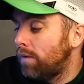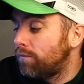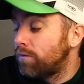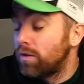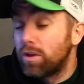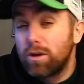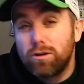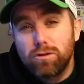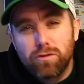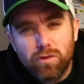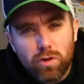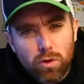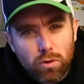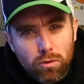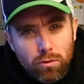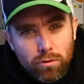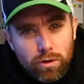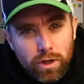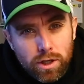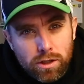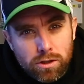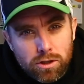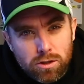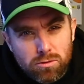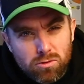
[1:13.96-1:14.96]
For those of you
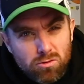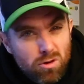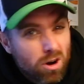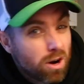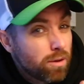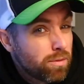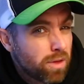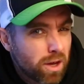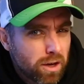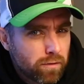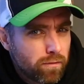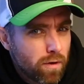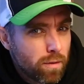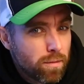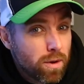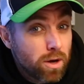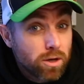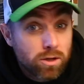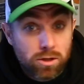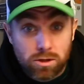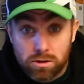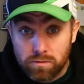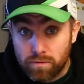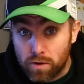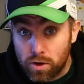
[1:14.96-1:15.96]
already subscribed, thank you very
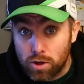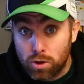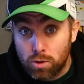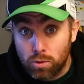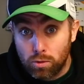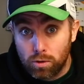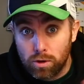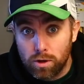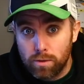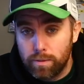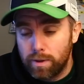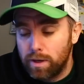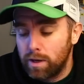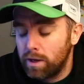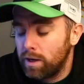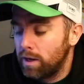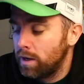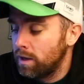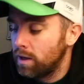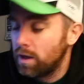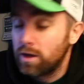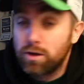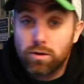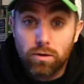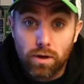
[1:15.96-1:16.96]
much. It's very cool that you're being
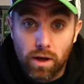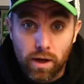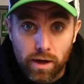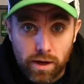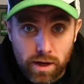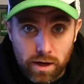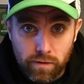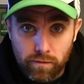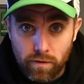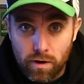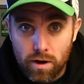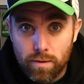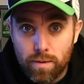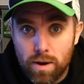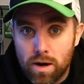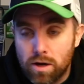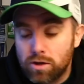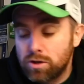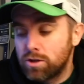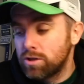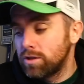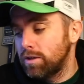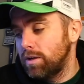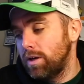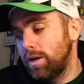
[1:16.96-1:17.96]
here. I do like it very
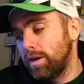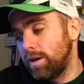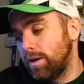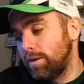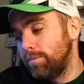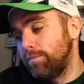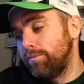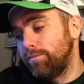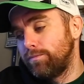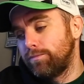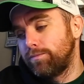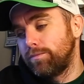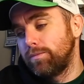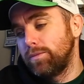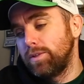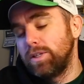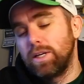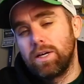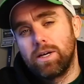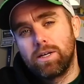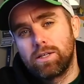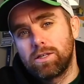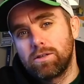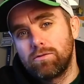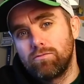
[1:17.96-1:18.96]
much. Um,
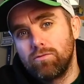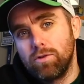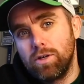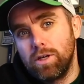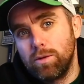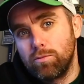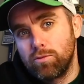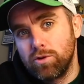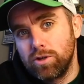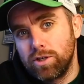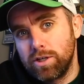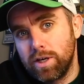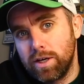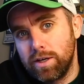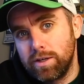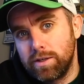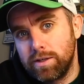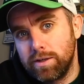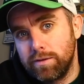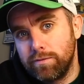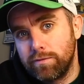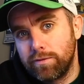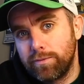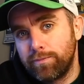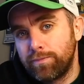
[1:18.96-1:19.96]
yes, really
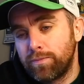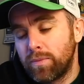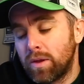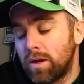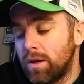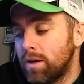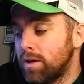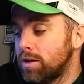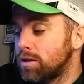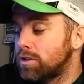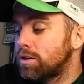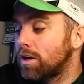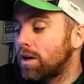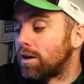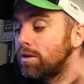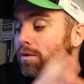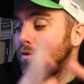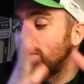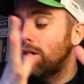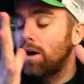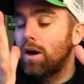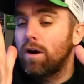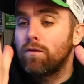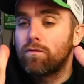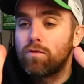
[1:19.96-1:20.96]
appreciative.
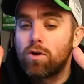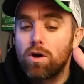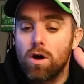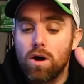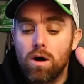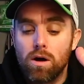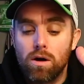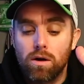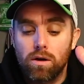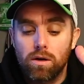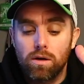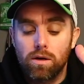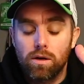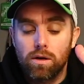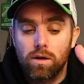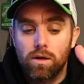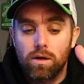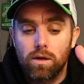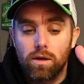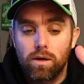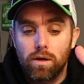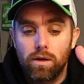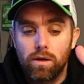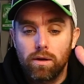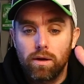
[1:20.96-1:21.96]
So I've got
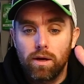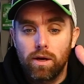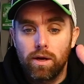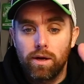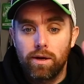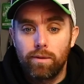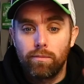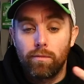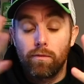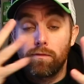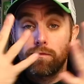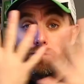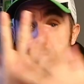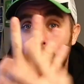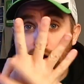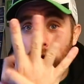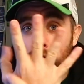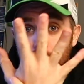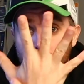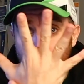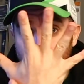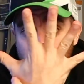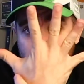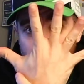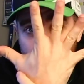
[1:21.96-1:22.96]
um,
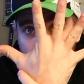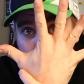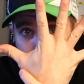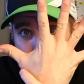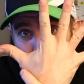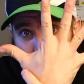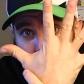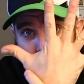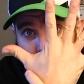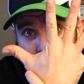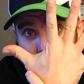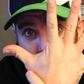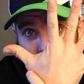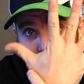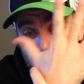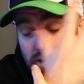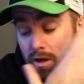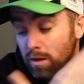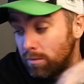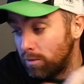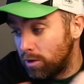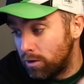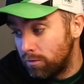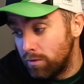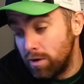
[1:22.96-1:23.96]
five tips that
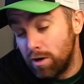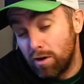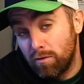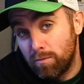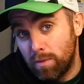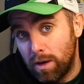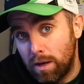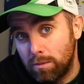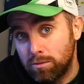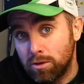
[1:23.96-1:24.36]
I'm going to read off my